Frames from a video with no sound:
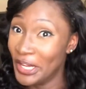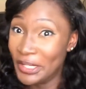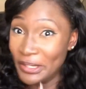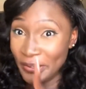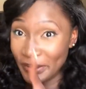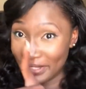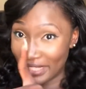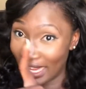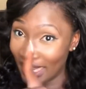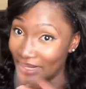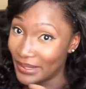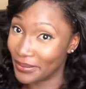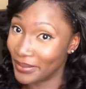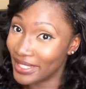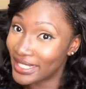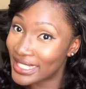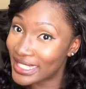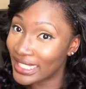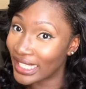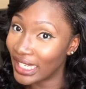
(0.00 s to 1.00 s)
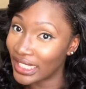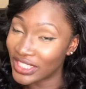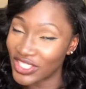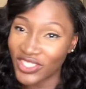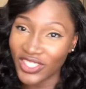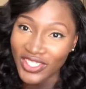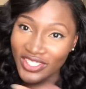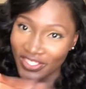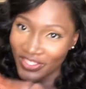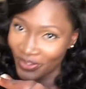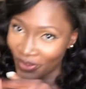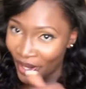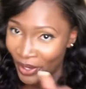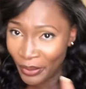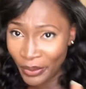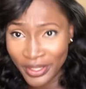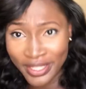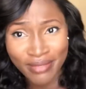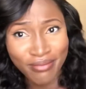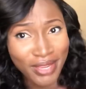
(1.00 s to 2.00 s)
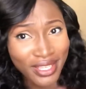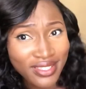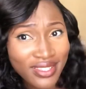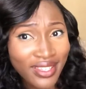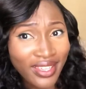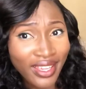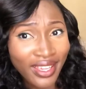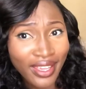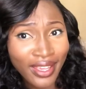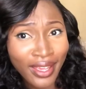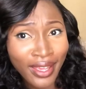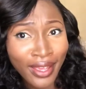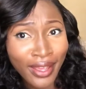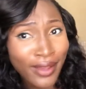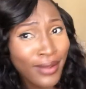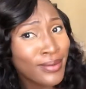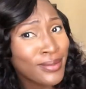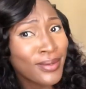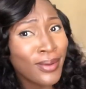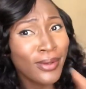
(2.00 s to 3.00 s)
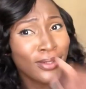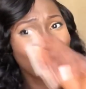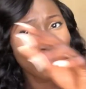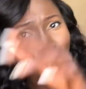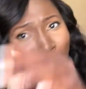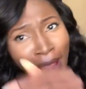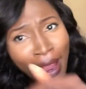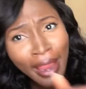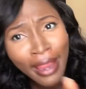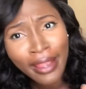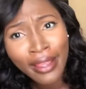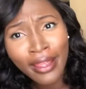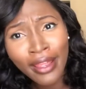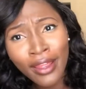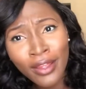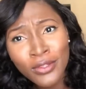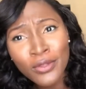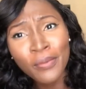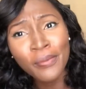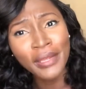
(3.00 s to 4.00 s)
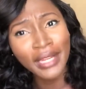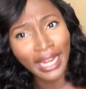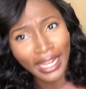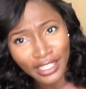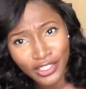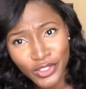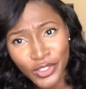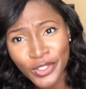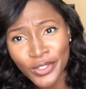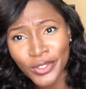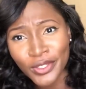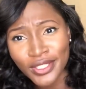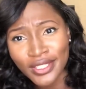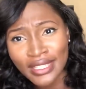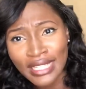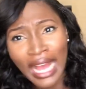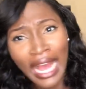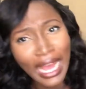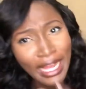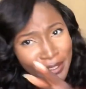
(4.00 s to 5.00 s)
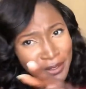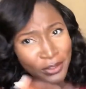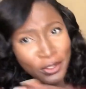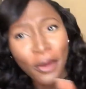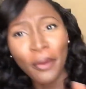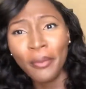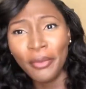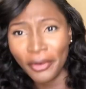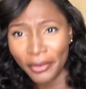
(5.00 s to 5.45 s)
To start with, Jesus is not an onigbese. So try to be like Jesus and stop